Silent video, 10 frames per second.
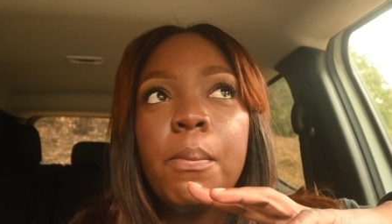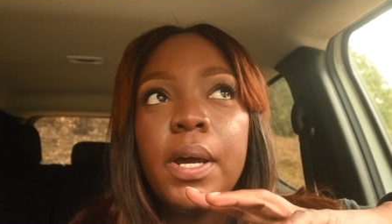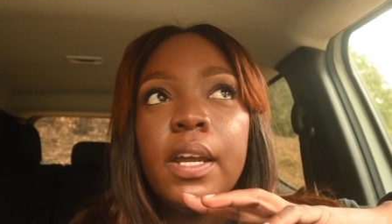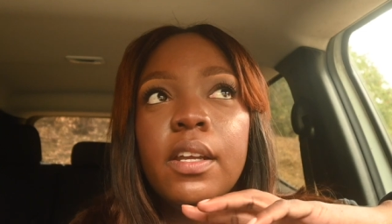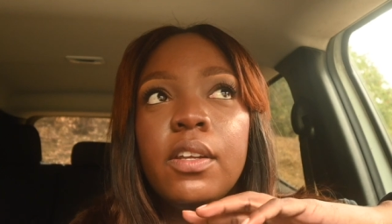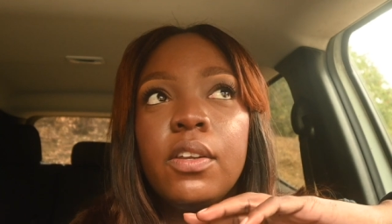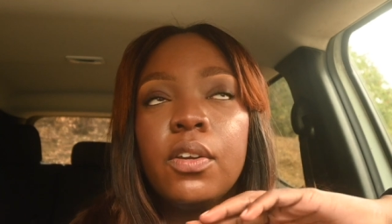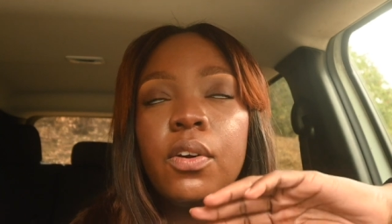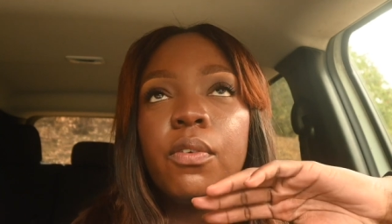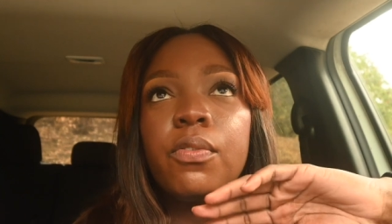But
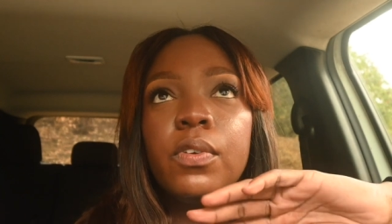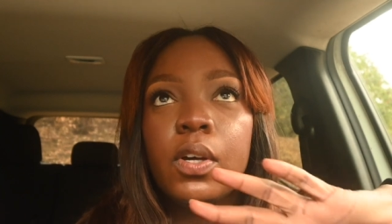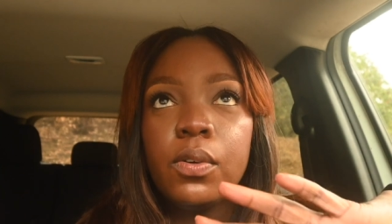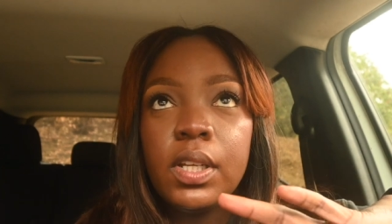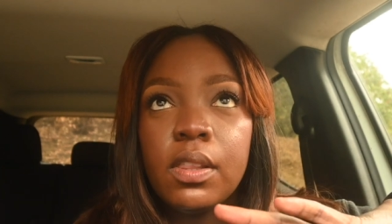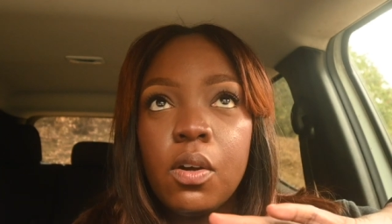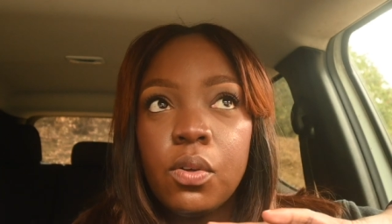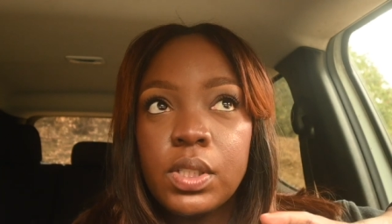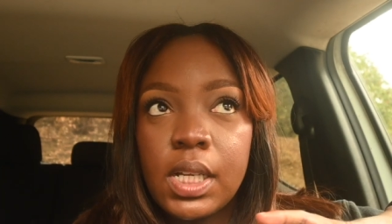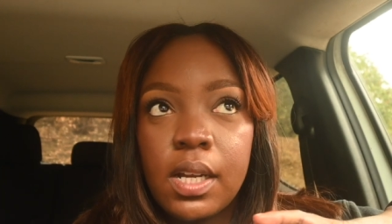you're floating the
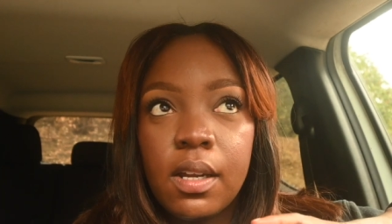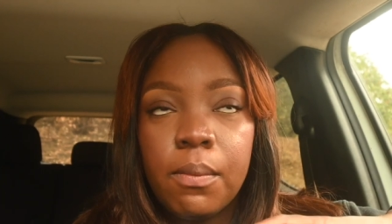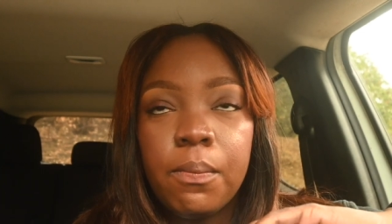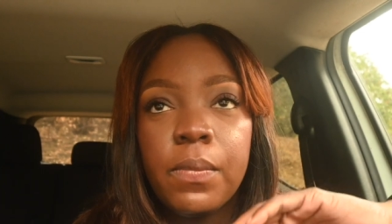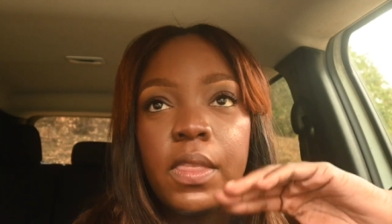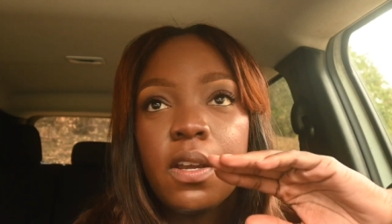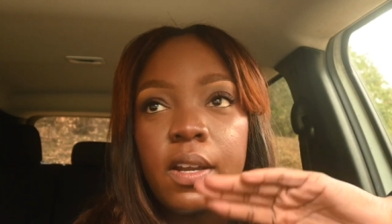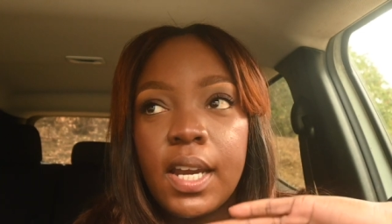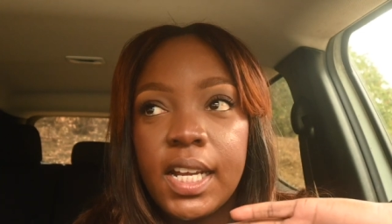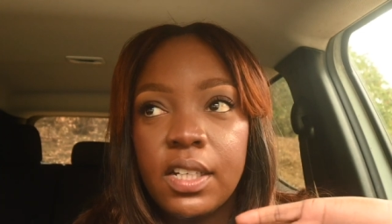whole time.
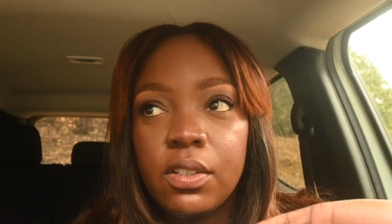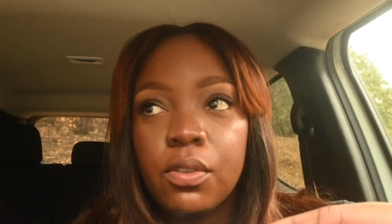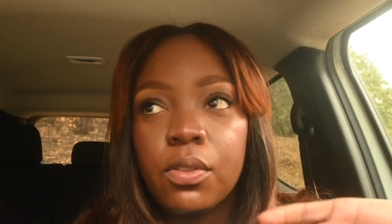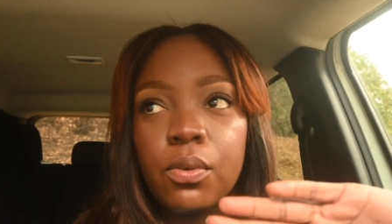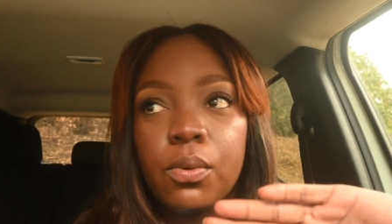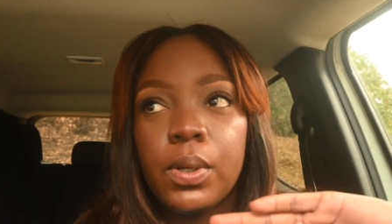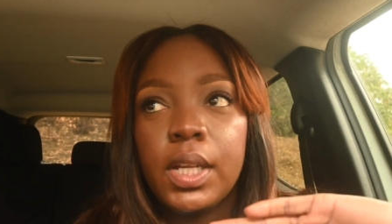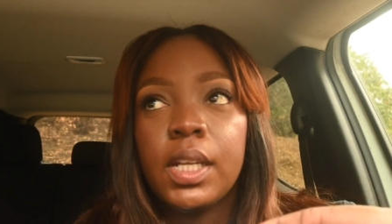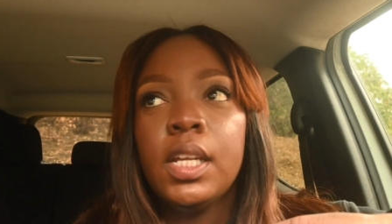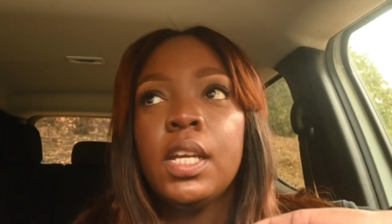They're guiding you through
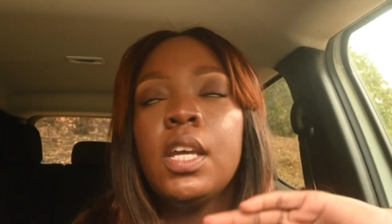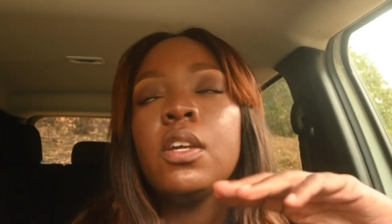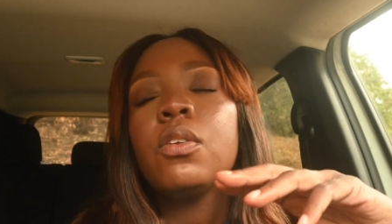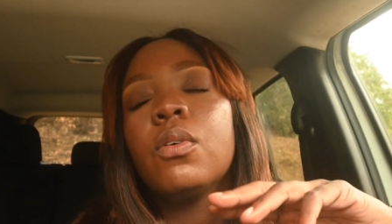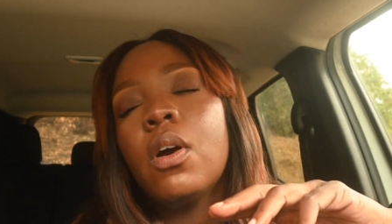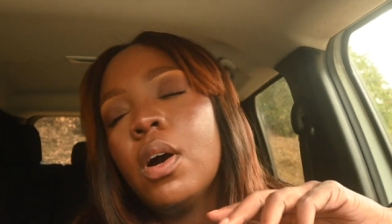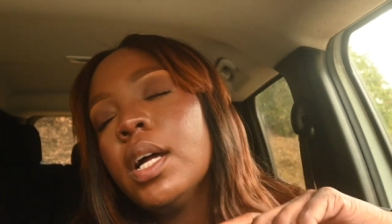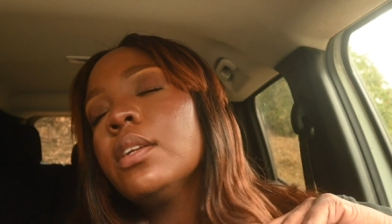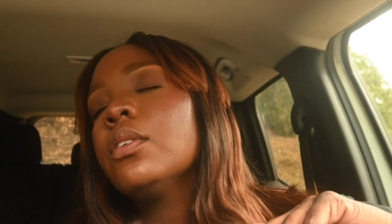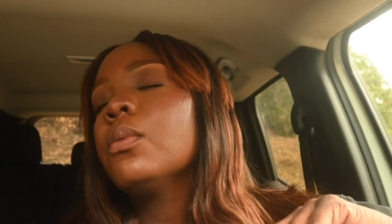it. You go
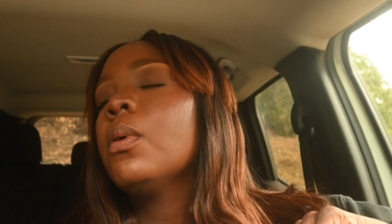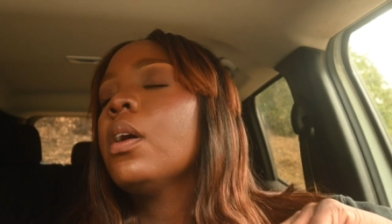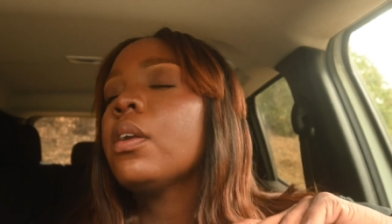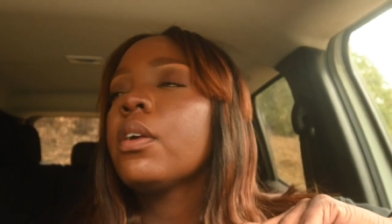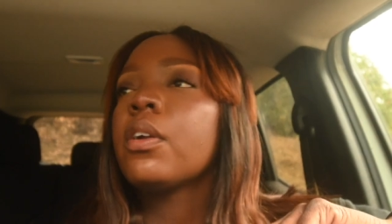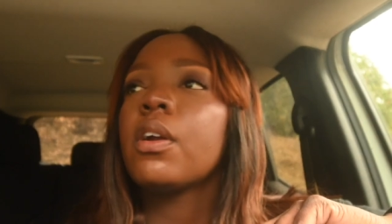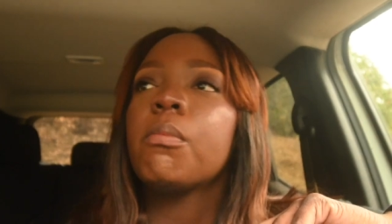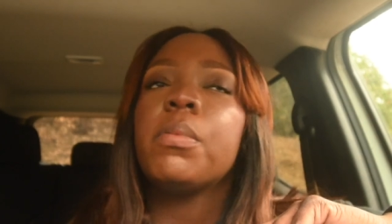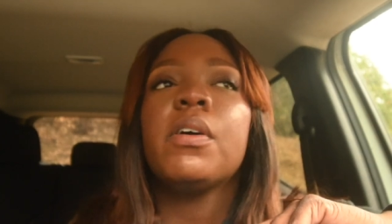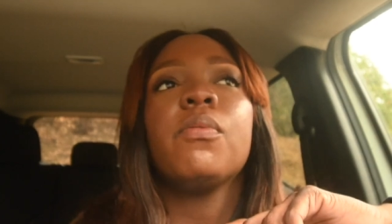underwater, you're
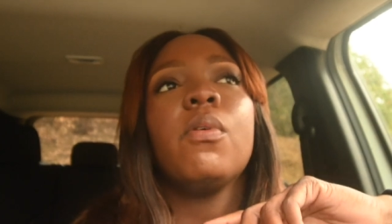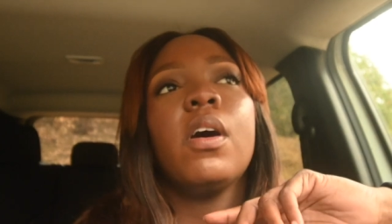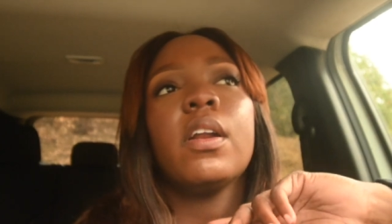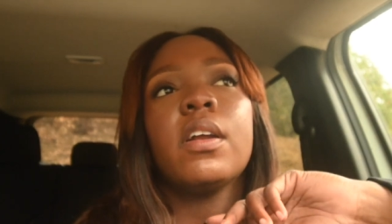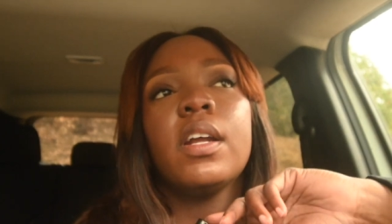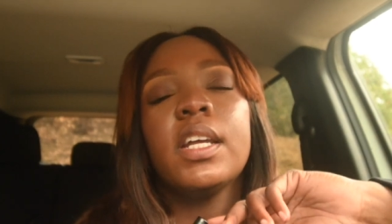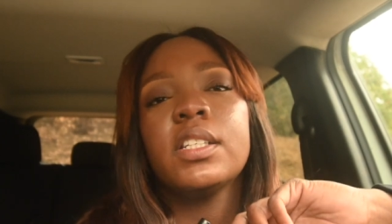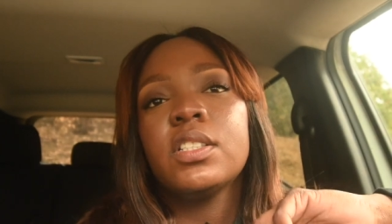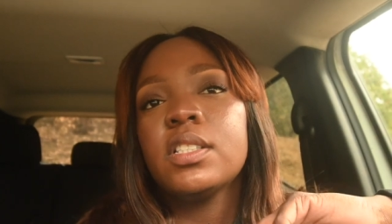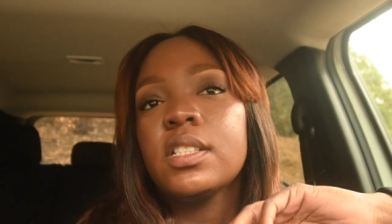above water.
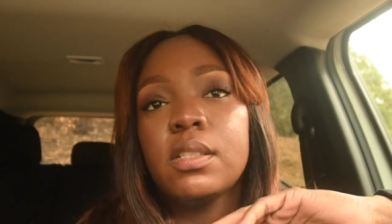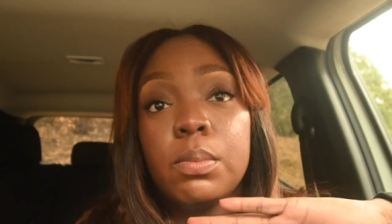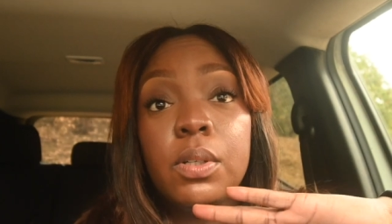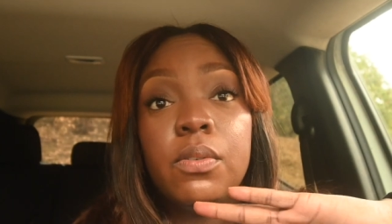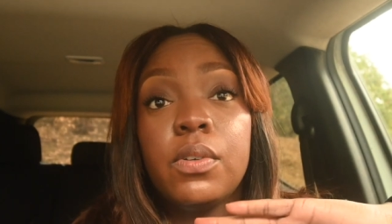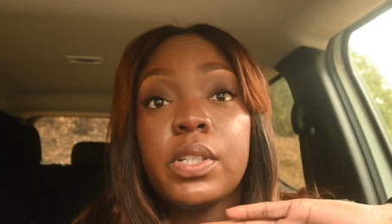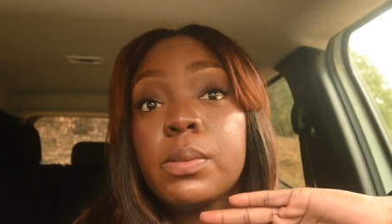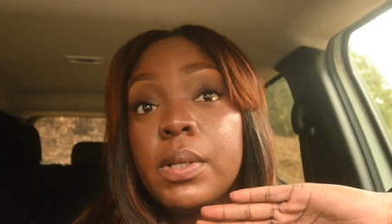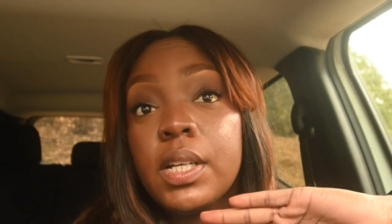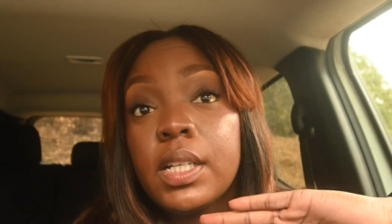It's just a beautiful
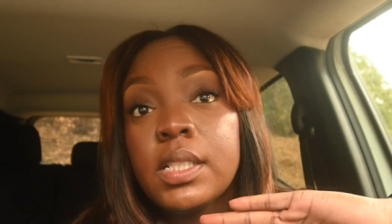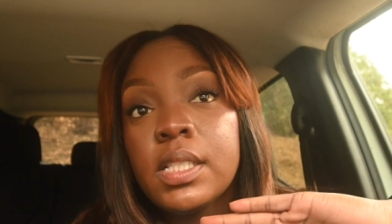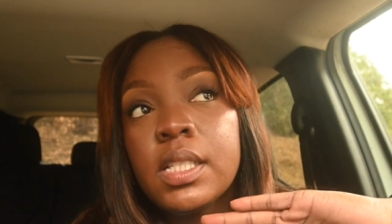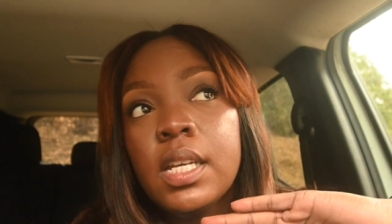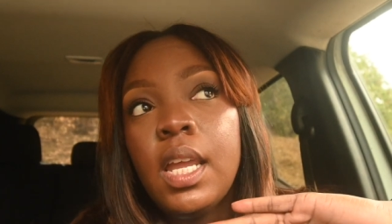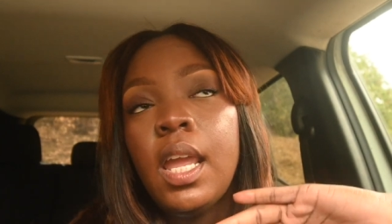experience.